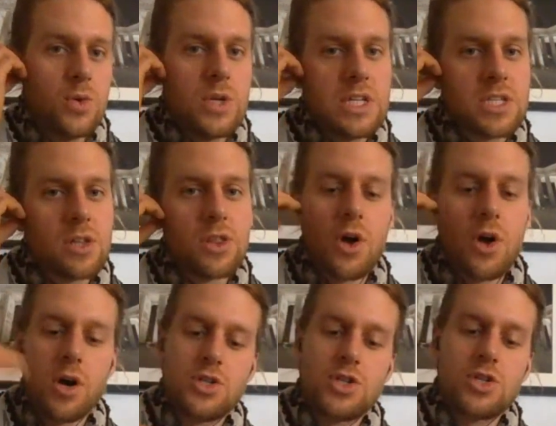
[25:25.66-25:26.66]
you need to
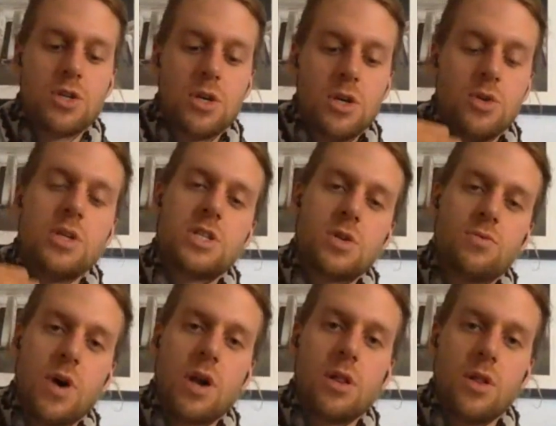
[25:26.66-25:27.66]
launch. You need to
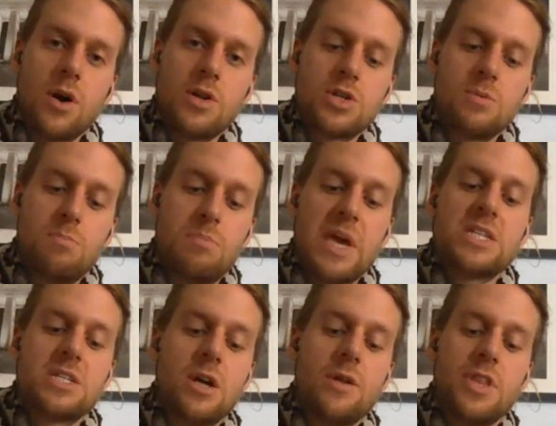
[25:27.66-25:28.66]
run a launch
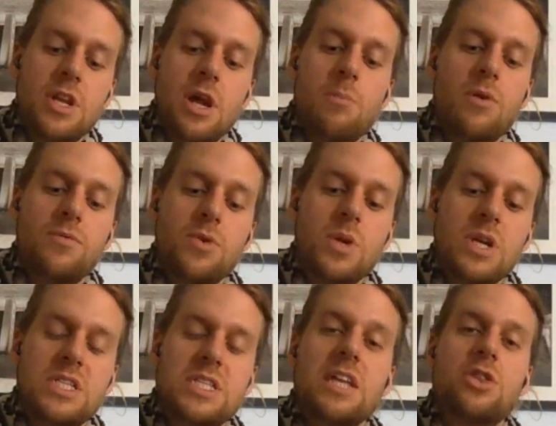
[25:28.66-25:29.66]
based on the number of
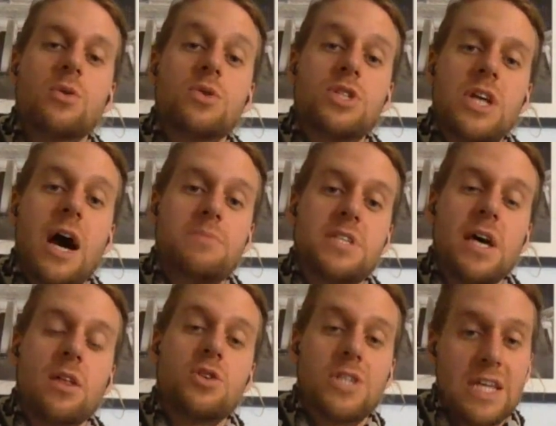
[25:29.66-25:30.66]
units that those top
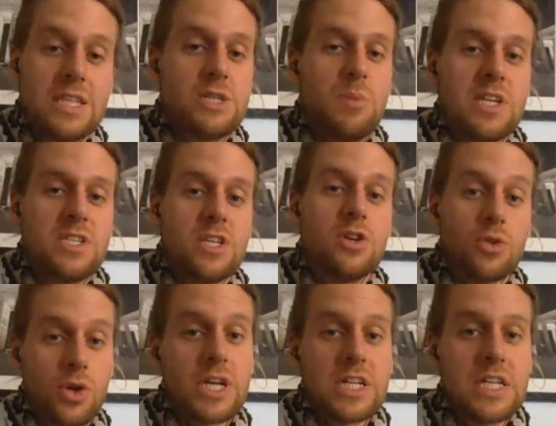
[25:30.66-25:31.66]
sellers in the space that you're
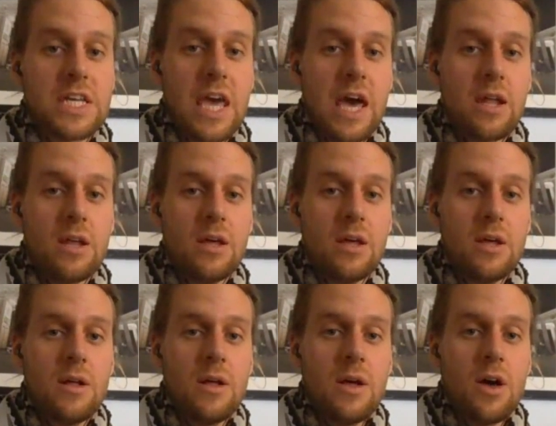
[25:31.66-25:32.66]
looking to get
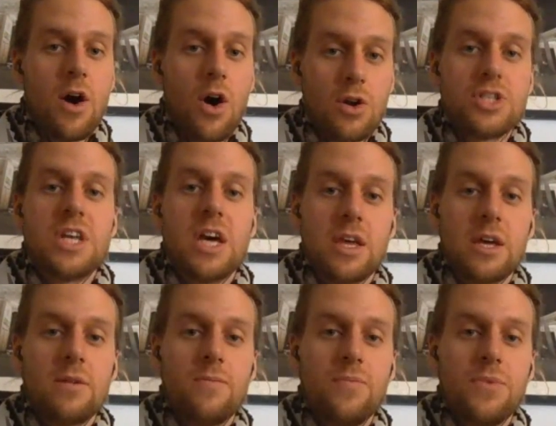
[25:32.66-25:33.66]
are
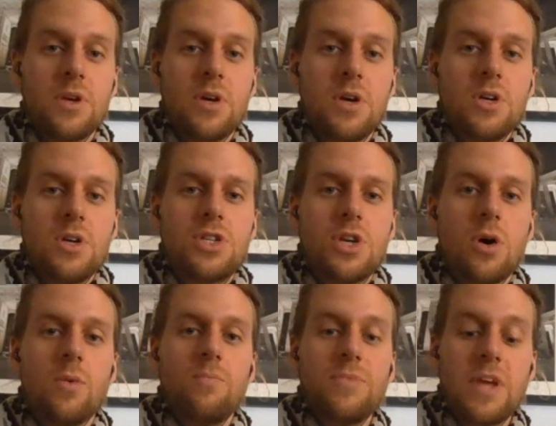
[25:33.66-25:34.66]
selling.
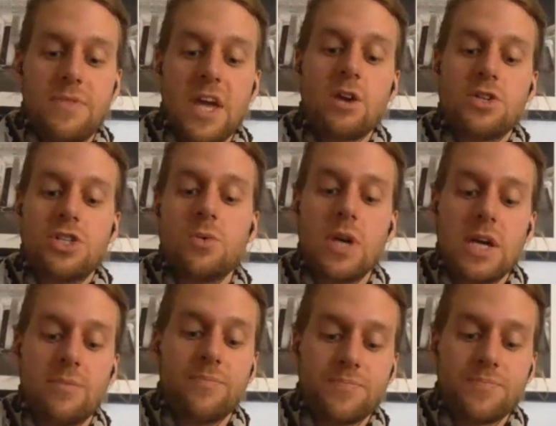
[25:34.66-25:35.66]
So if they're
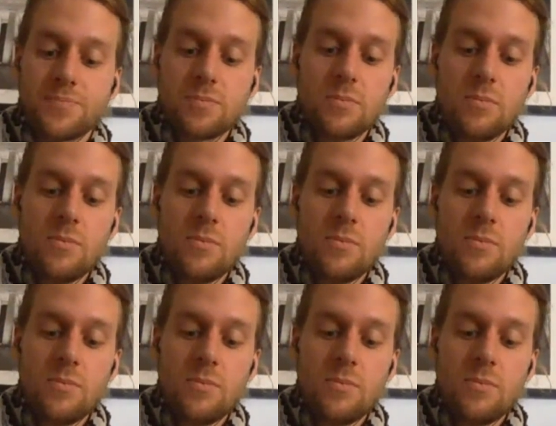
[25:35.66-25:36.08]
doing